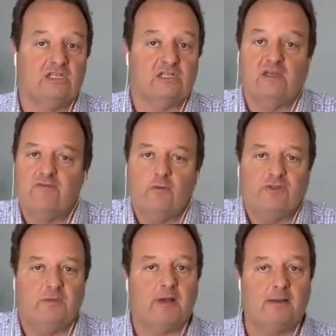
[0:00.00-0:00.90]
to living
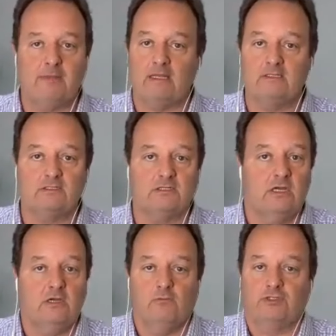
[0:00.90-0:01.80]
within my means,
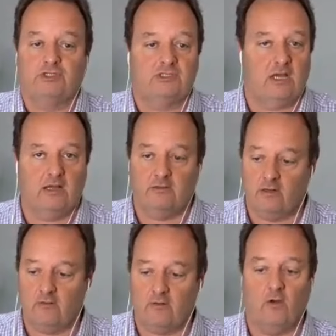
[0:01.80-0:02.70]
which is, you
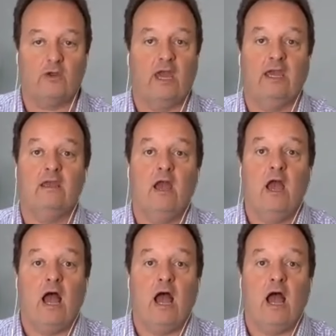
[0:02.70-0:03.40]
know, okay,